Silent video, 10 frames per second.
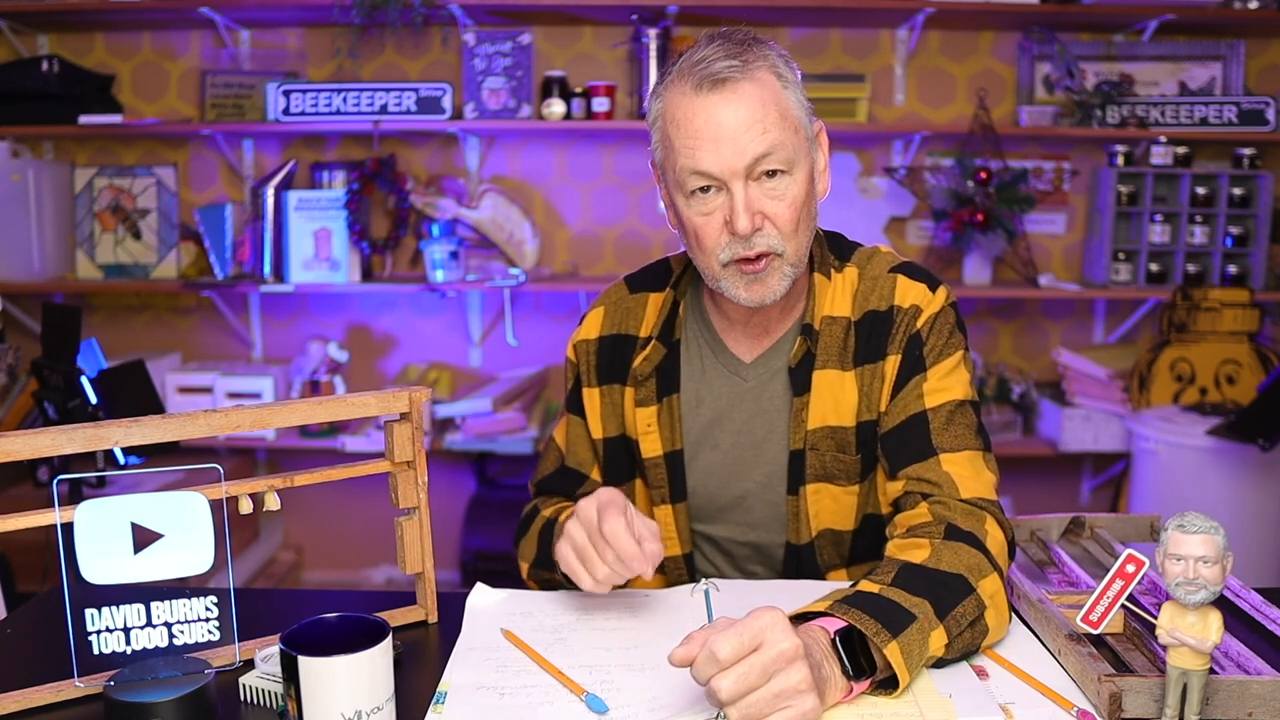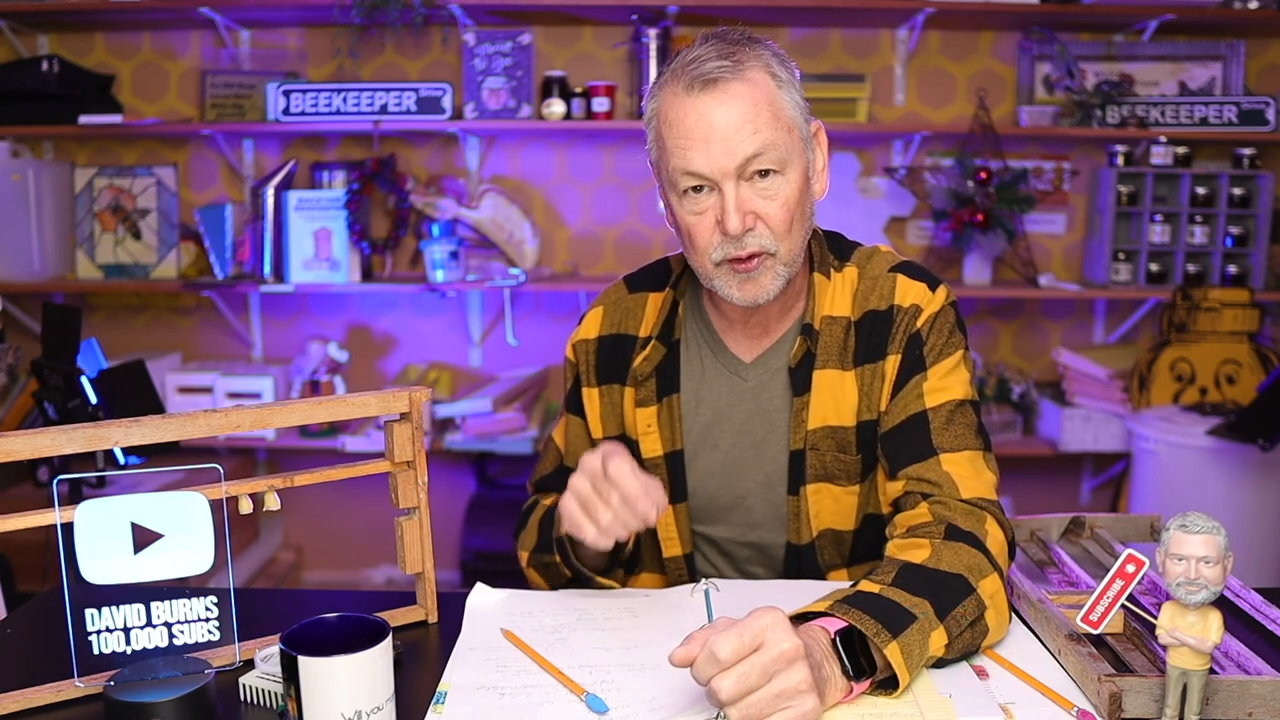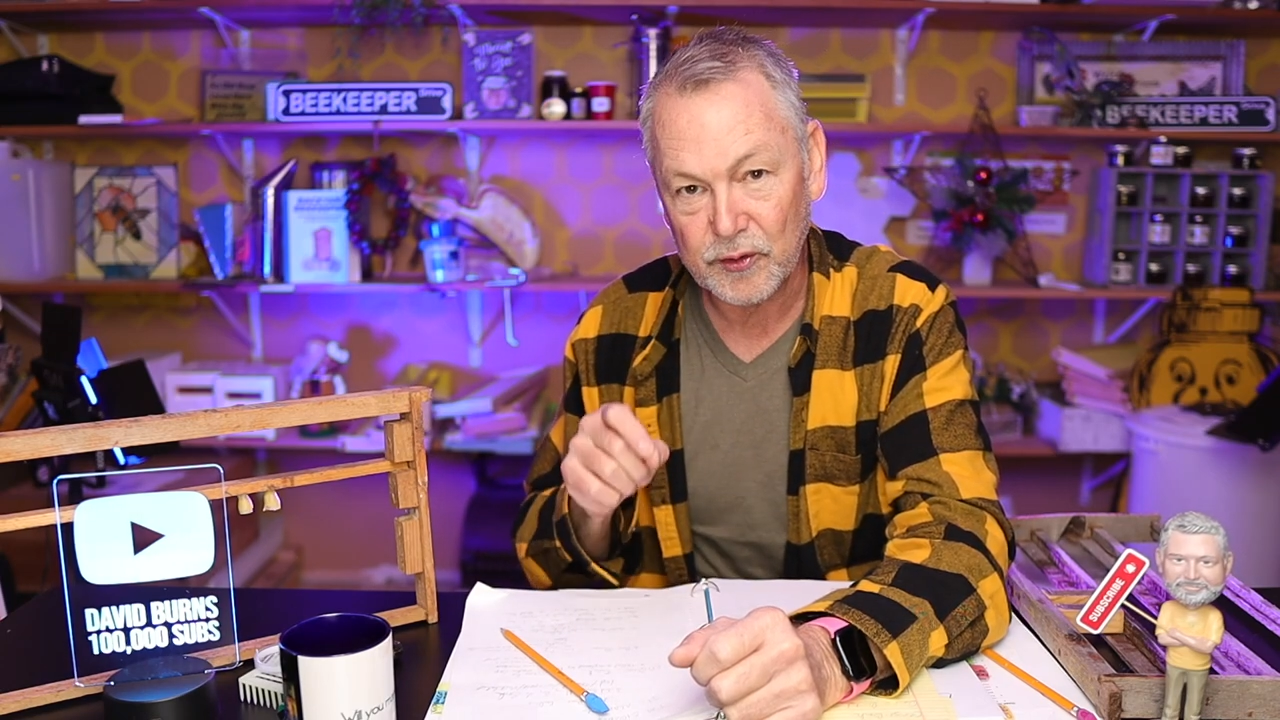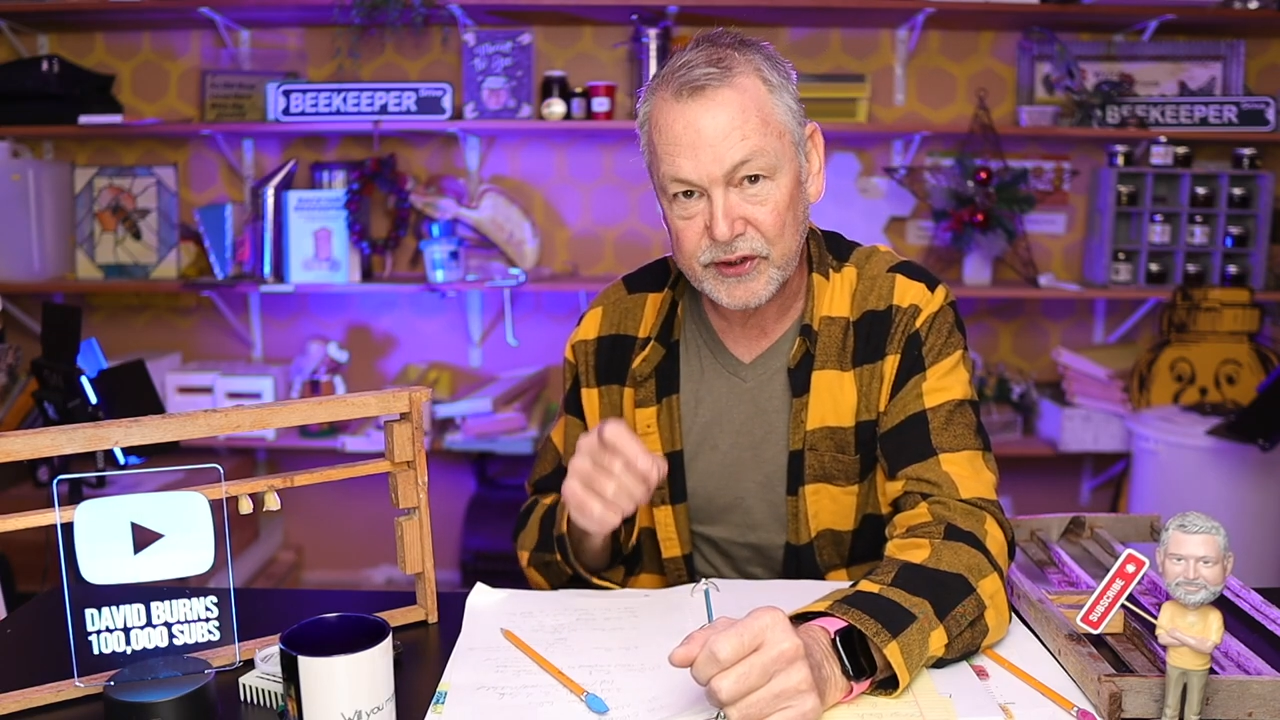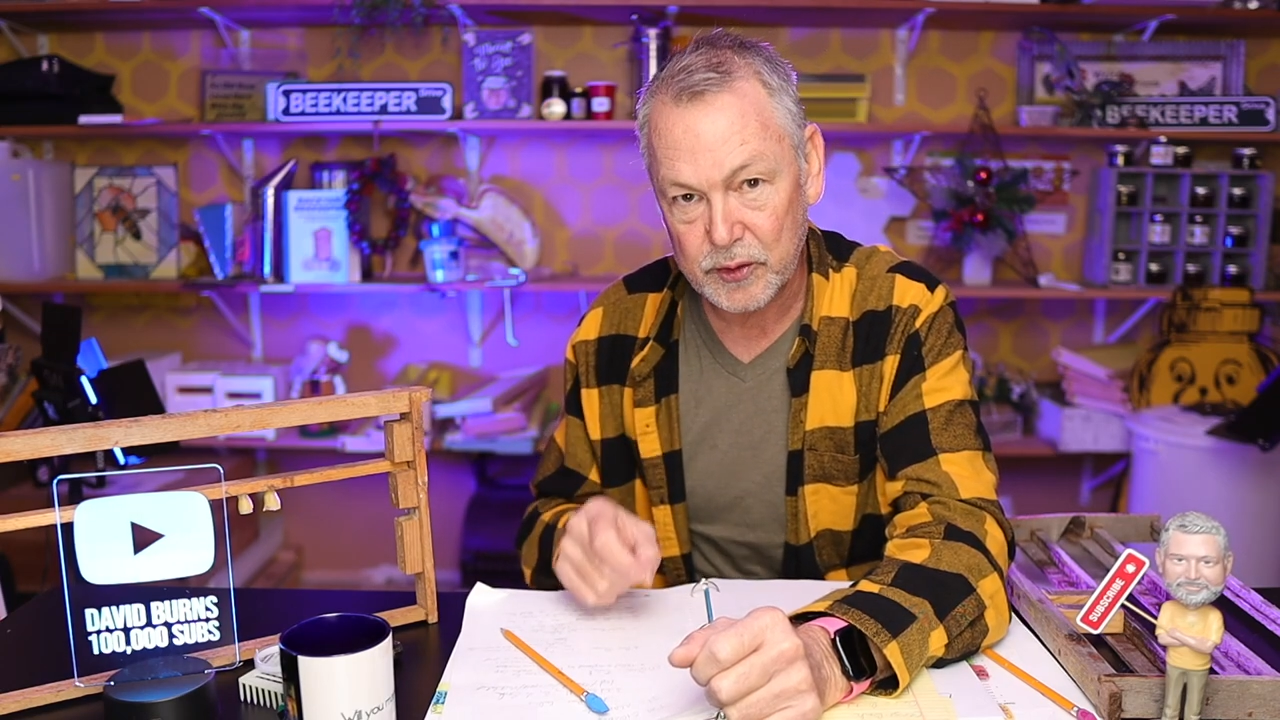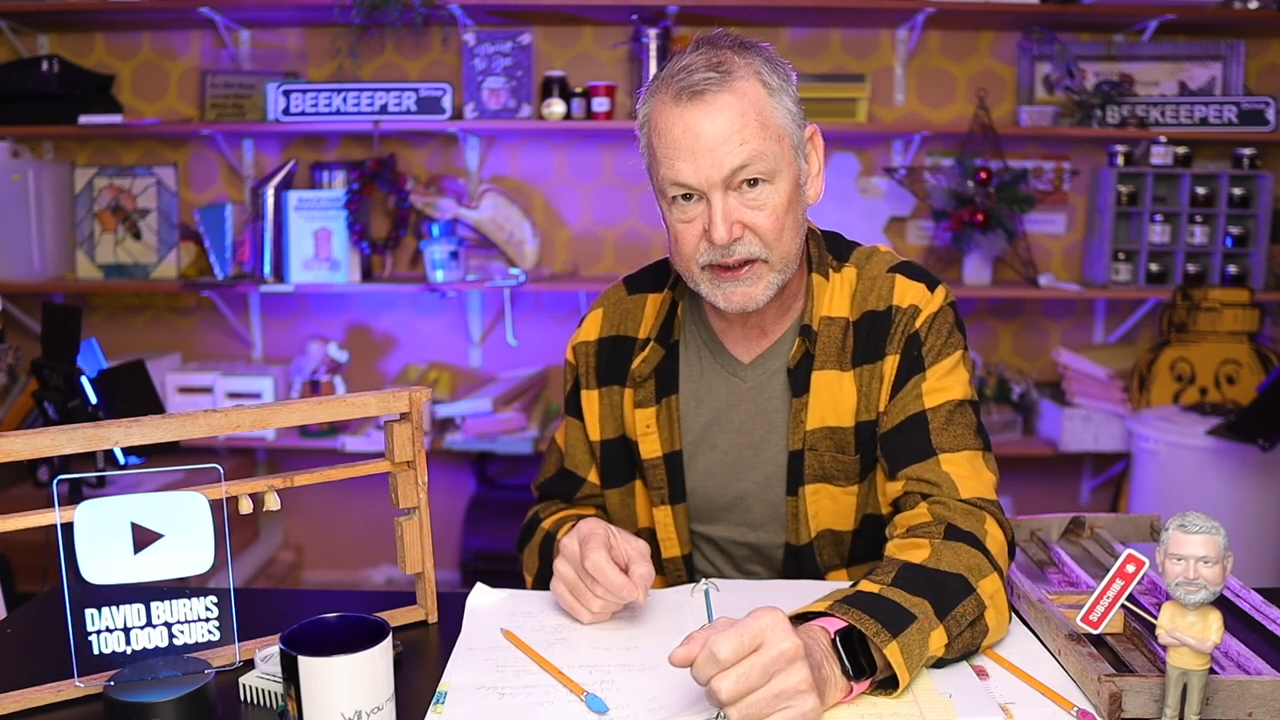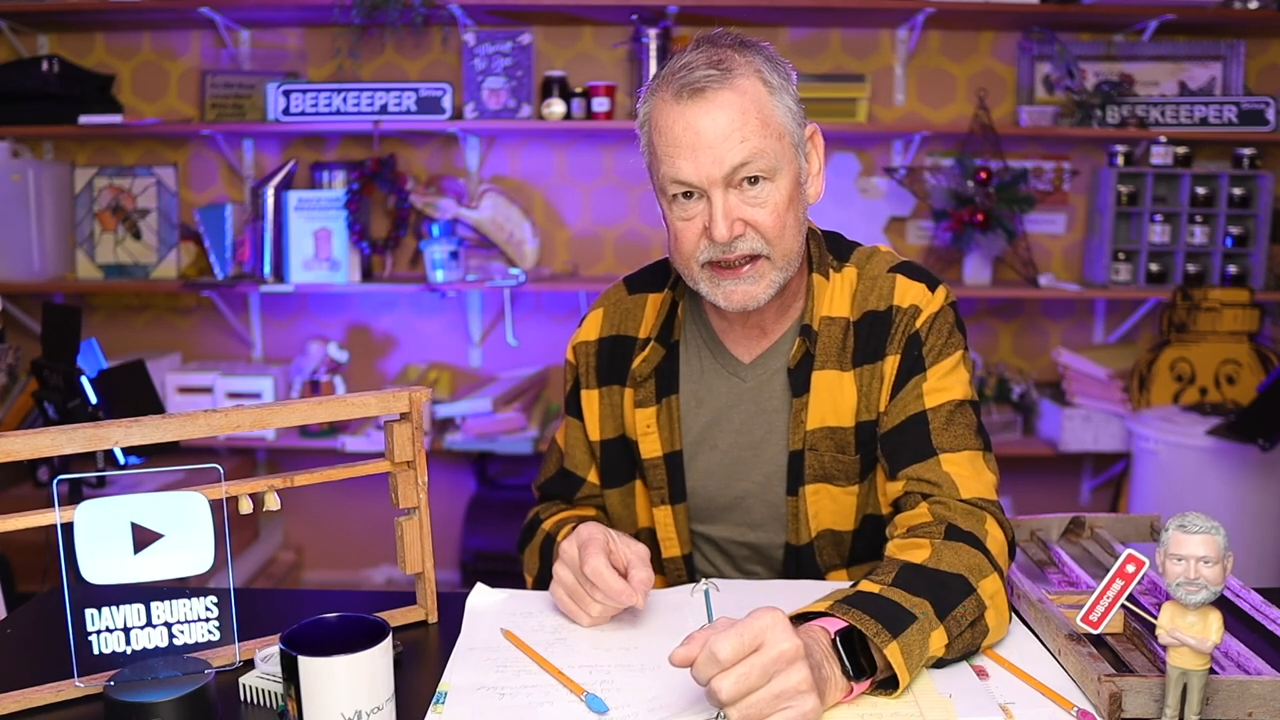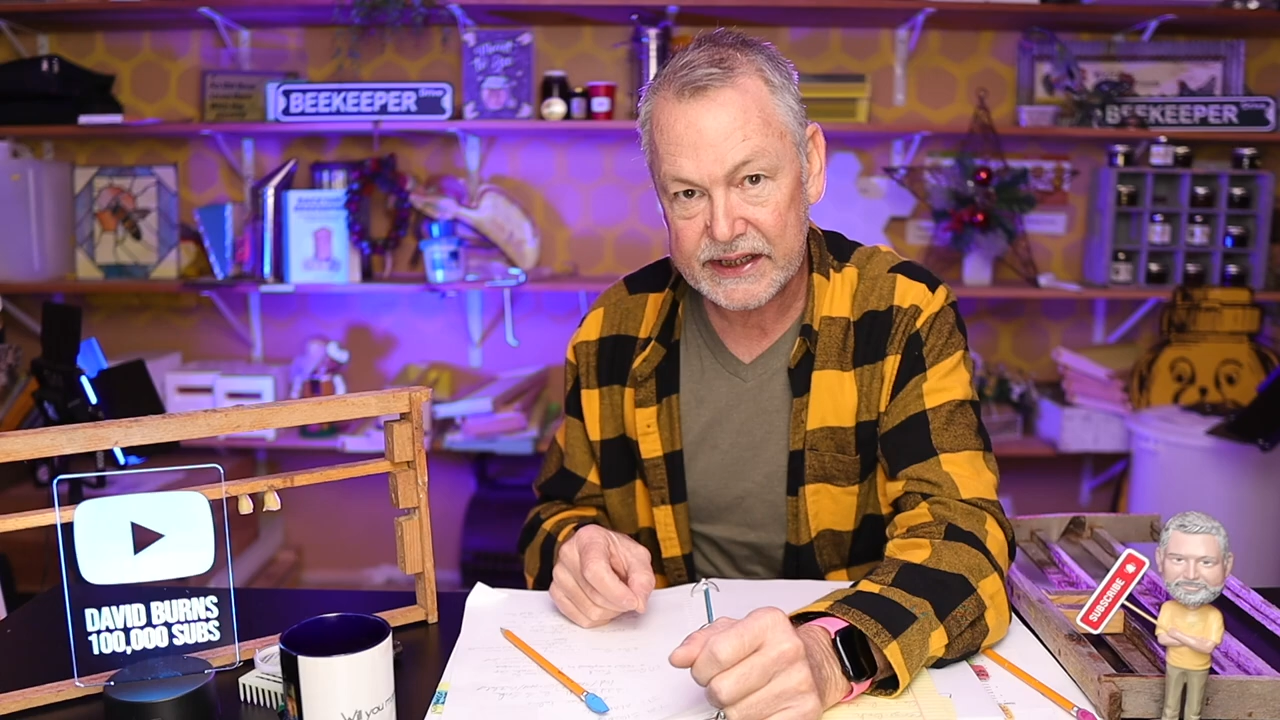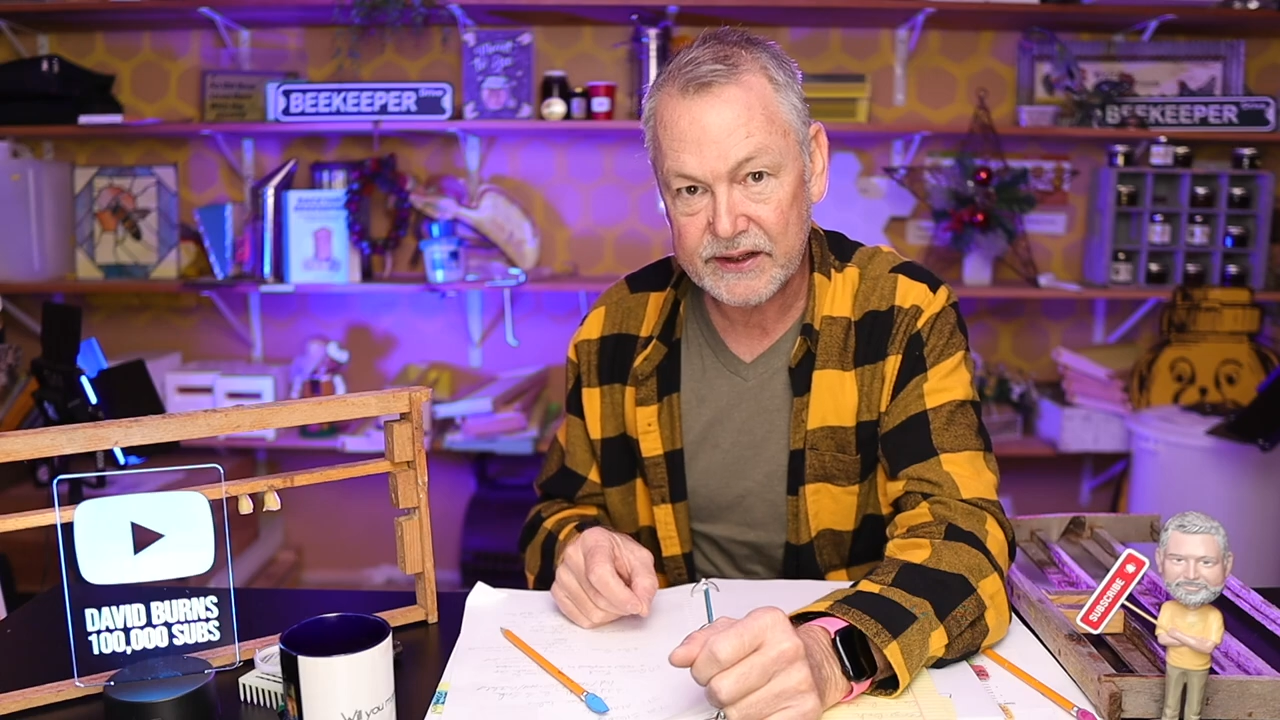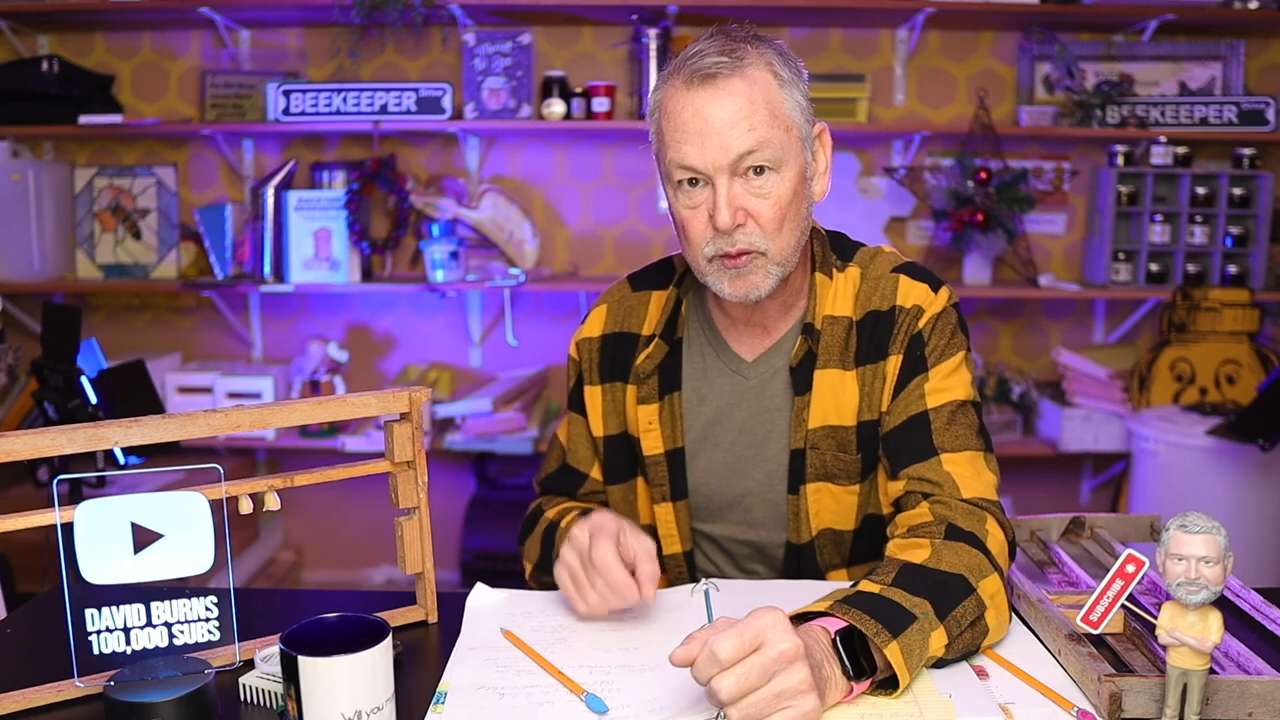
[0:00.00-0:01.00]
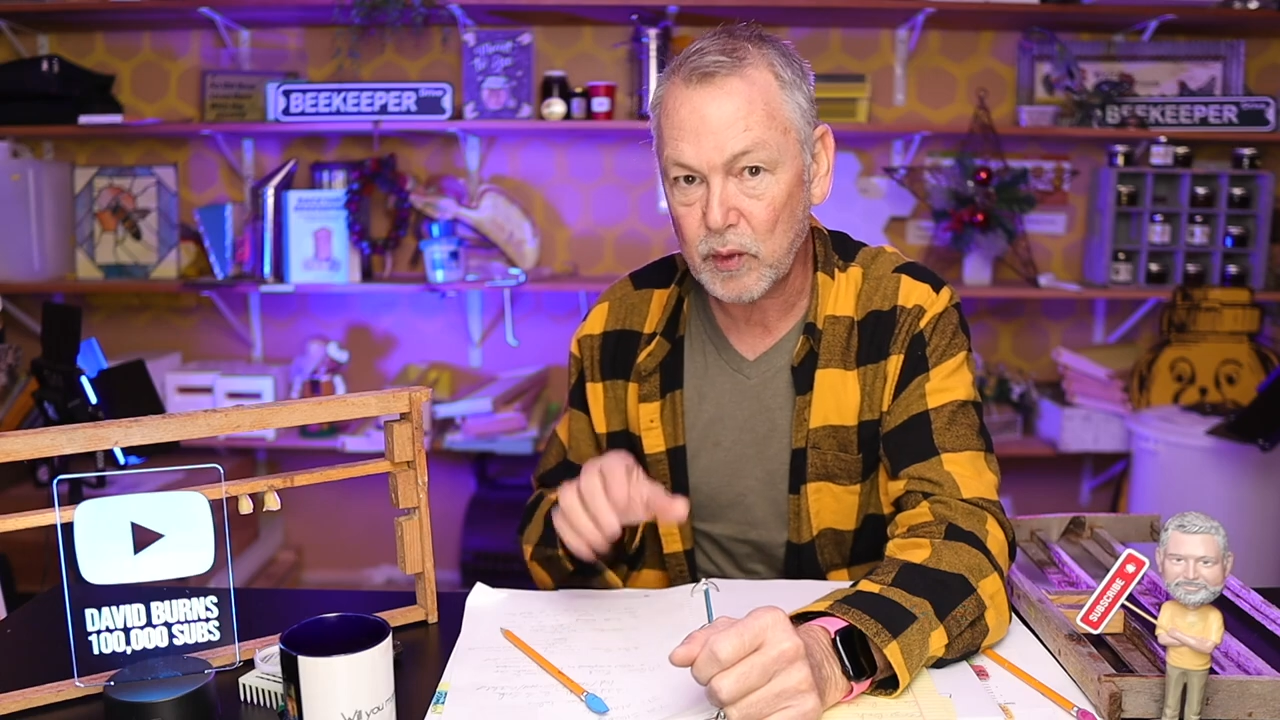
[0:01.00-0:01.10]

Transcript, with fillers: old queen,